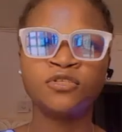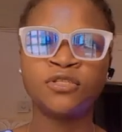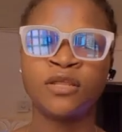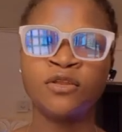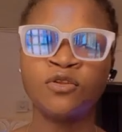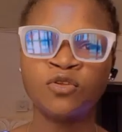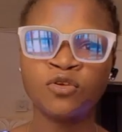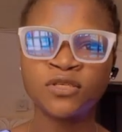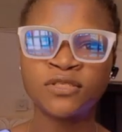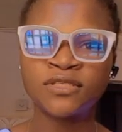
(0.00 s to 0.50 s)
the
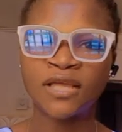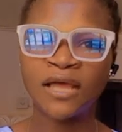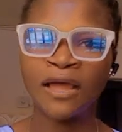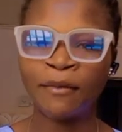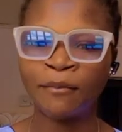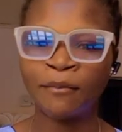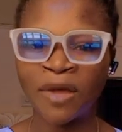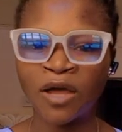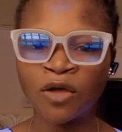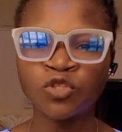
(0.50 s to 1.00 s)
nose
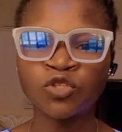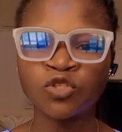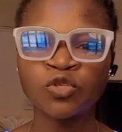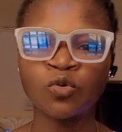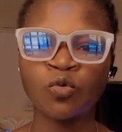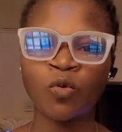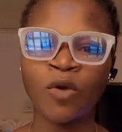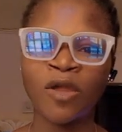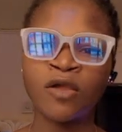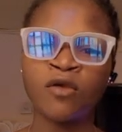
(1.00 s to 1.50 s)
and mouth
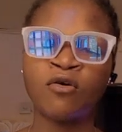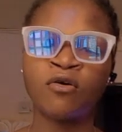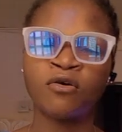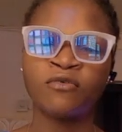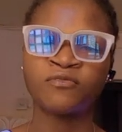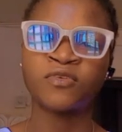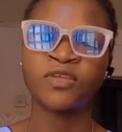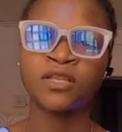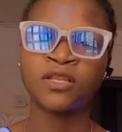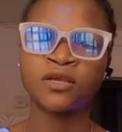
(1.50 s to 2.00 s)
when
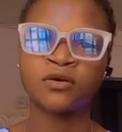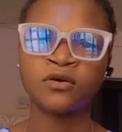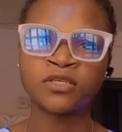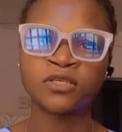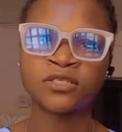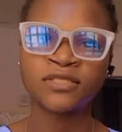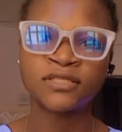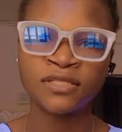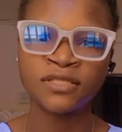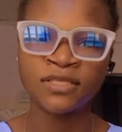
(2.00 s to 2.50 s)
coughing or
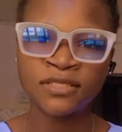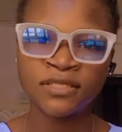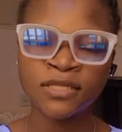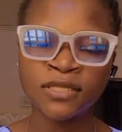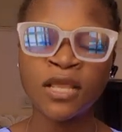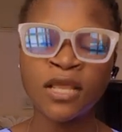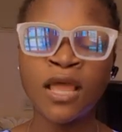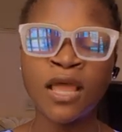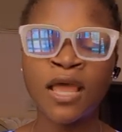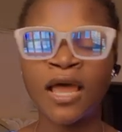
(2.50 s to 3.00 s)

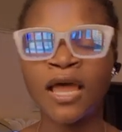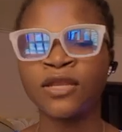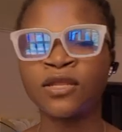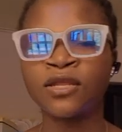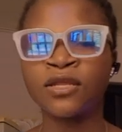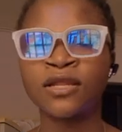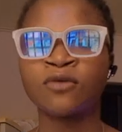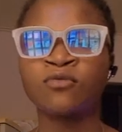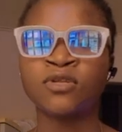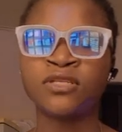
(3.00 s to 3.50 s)
sneezing.
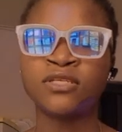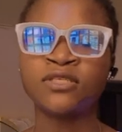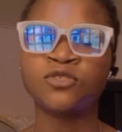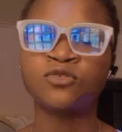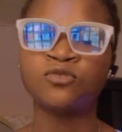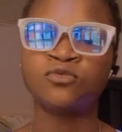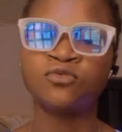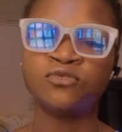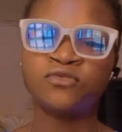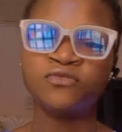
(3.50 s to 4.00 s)
Another one
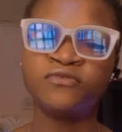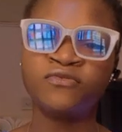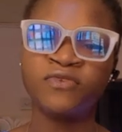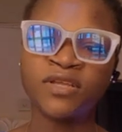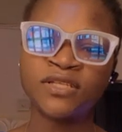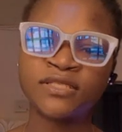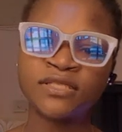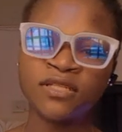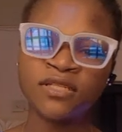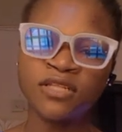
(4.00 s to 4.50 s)
is good
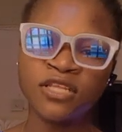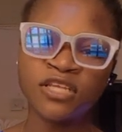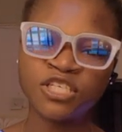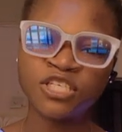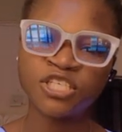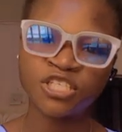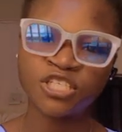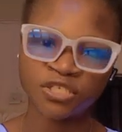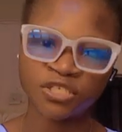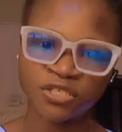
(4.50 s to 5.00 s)

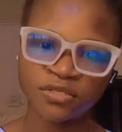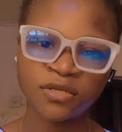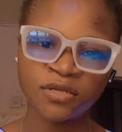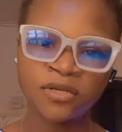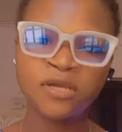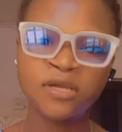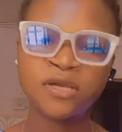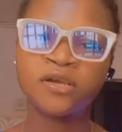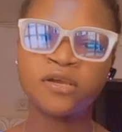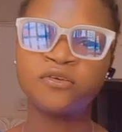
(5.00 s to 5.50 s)
ventilation.
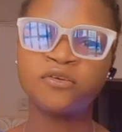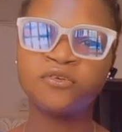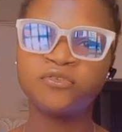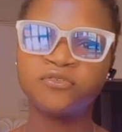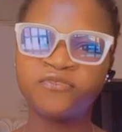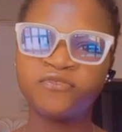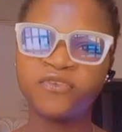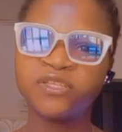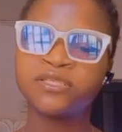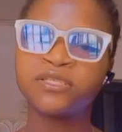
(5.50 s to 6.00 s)

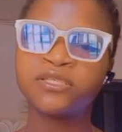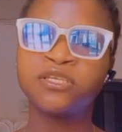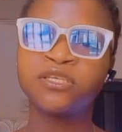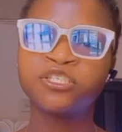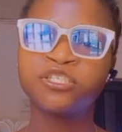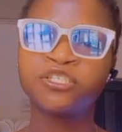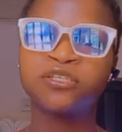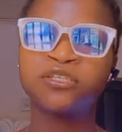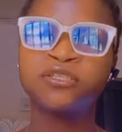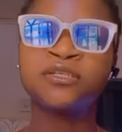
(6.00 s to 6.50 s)
Good
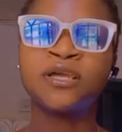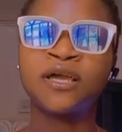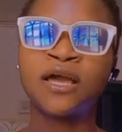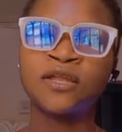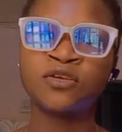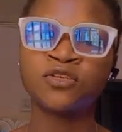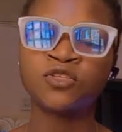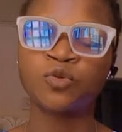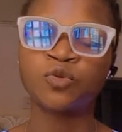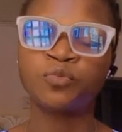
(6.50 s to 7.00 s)
ventilation
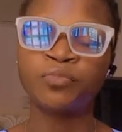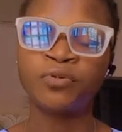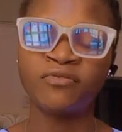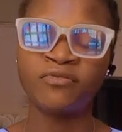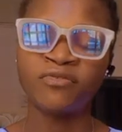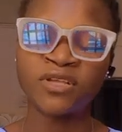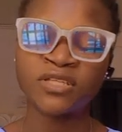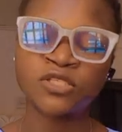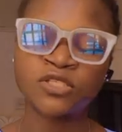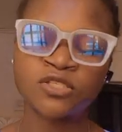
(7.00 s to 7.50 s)
can also
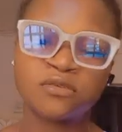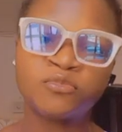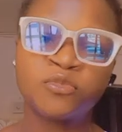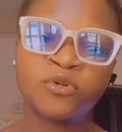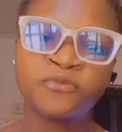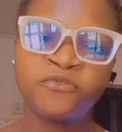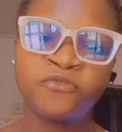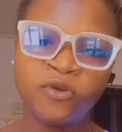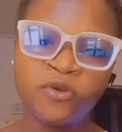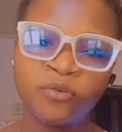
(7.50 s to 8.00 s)
prevent
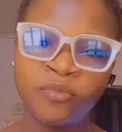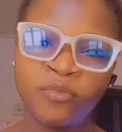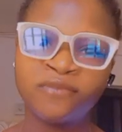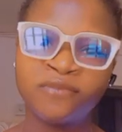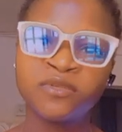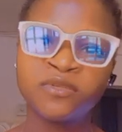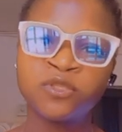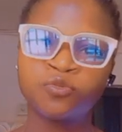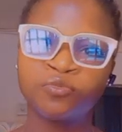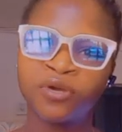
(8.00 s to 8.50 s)
someone from
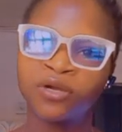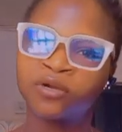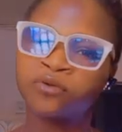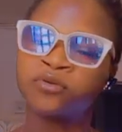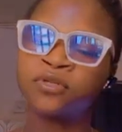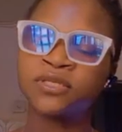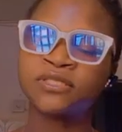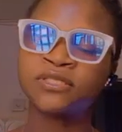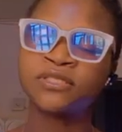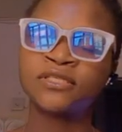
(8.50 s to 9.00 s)
having
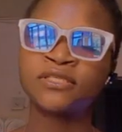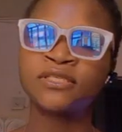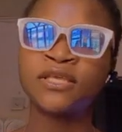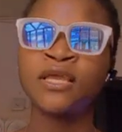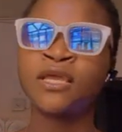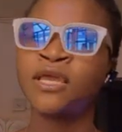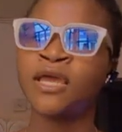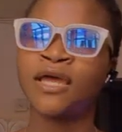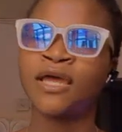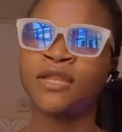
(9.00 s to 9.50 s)
tuberculosis.
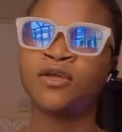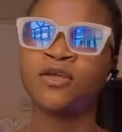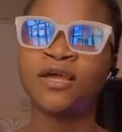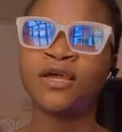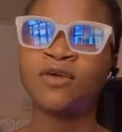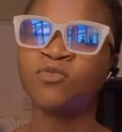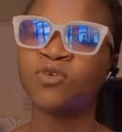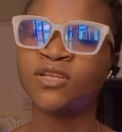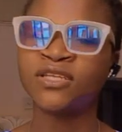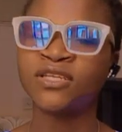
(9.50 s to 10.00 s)

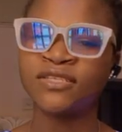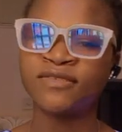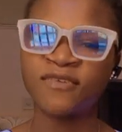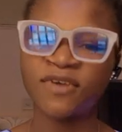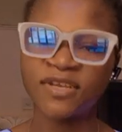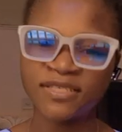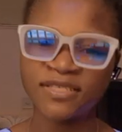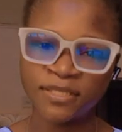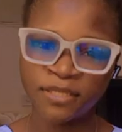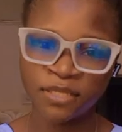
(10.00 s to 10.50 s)
Another one is
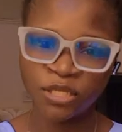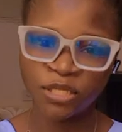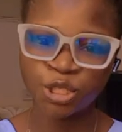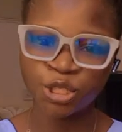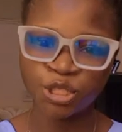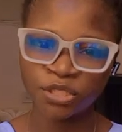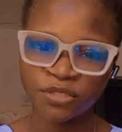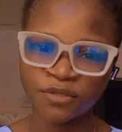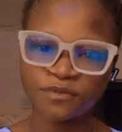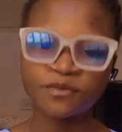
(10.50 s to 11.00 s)

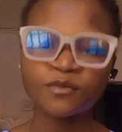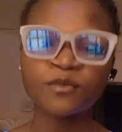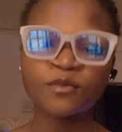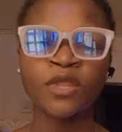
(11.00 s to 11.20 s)
vaccination,